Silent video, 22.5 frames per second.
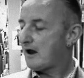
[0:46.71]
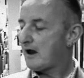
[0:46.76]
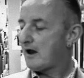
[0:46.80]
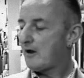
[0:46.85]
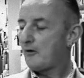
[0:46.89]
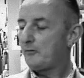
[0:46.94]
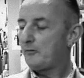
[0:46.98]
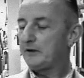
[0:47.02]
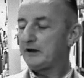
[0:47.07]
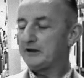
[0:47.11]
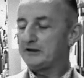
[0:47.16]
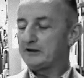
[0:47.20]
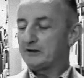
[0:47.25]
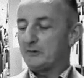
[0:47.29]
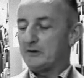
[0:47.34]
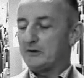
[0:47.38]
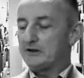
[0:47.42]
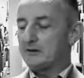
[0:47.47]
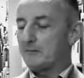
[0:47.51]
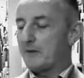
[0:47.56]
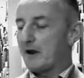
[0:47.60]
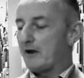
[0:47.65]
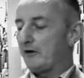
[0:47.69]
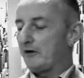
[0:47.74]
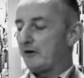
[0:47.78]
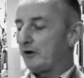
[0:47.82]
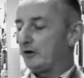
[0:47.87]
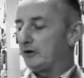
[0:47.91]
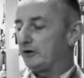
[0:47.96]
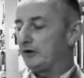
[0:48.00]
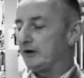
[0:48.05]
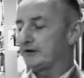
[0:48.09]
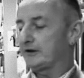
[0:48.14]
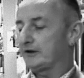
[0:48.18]
I hope you can squeeze a bit of
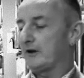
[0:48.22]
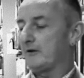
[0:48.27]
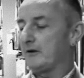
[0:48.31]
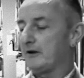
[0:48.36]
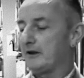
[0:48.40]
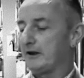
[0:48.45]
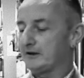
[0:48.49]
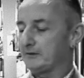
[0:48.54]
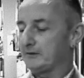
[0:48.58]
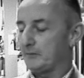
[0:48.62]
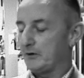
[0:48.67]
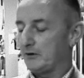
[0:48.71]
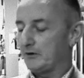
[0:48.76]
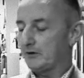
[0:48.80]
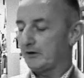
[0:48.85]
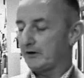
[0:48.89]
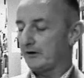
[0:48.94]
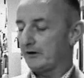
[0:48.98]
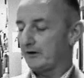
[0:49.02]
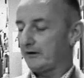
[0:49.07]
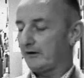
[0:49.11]
goodness out of this book.